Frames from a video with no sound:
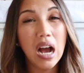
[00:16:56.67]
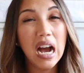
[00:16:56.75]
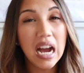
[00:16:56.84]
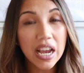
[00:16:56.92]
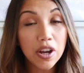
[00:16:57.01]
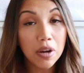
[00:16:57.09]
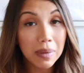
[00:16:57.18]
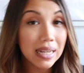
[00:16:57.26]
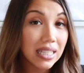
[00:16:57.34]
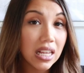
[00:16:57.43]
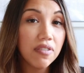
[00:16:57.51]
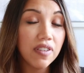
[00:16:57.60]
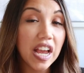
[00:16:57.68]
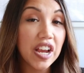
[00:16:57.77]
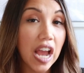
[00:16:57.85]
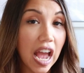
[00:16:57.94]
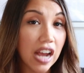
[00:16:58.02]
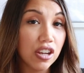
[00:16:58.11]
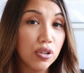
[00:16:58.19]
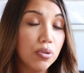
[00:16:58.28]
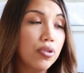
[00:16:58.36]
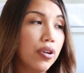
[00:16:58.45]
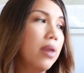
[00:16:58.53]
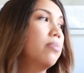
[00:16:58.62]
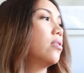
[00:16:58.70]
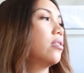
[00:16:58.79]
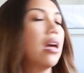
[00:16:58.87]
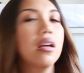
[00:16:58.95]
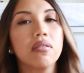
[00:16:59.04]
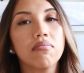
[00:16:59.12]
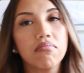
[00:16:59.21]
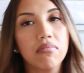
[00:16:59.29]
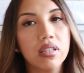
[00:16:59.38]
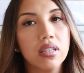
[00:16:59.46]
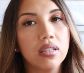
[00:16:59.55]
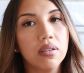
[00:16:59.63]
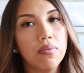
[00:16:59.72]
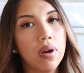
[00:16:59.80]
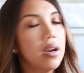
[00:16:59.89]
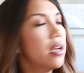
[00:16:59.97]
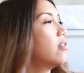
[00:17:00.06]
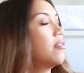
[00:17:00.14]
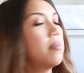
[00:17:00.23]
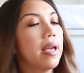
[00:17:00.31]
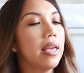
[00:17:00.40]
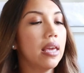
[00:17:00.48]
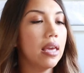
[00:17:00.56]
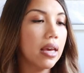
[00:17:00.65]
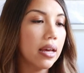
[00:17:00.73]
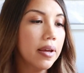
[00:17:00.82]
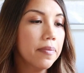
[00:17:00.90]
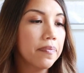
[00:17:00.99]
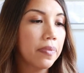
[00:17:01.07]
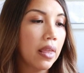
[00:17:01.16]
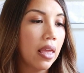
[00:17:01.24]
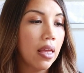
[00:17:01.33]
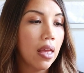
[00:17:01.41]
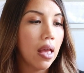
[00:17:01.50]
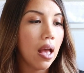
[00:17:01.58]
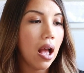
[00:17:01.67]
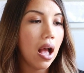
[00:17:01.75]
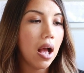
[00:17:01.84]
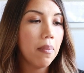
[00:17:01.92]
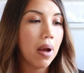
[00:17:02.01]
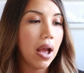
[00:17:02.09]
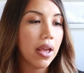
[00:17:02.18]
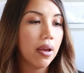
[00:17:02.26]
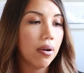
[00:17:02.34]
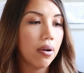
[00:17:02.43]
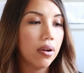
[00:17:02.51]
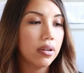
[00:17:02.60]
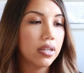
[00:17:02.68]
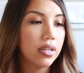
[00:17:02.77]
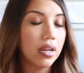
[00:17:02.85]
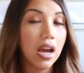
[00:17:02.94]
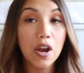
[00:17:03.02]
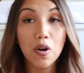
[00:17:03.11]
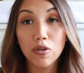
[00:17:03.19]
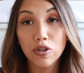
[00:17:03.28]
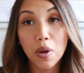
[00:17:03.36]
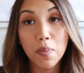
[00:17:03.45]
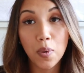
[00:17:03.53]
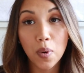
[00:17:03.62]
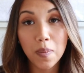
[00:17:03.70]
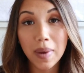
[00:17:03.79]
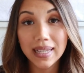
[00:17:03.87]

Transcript: I got myself an actual crib, so that this is the one I got from IKEA. Um, I got, I also bought